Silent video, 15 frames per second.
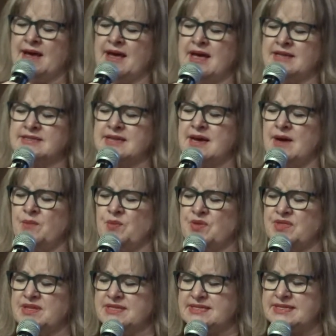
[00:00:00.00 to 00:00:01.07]
has come
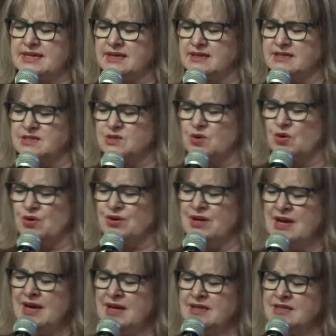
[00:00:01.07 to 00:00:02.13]
with this sickness, Lord.
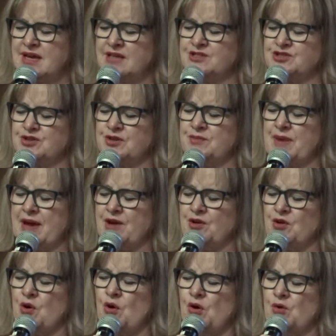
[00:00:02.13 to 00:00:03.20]
Touch her and make
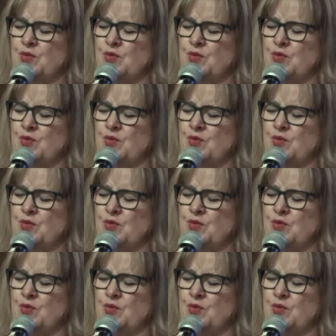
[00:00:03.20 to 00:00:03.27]
her whole,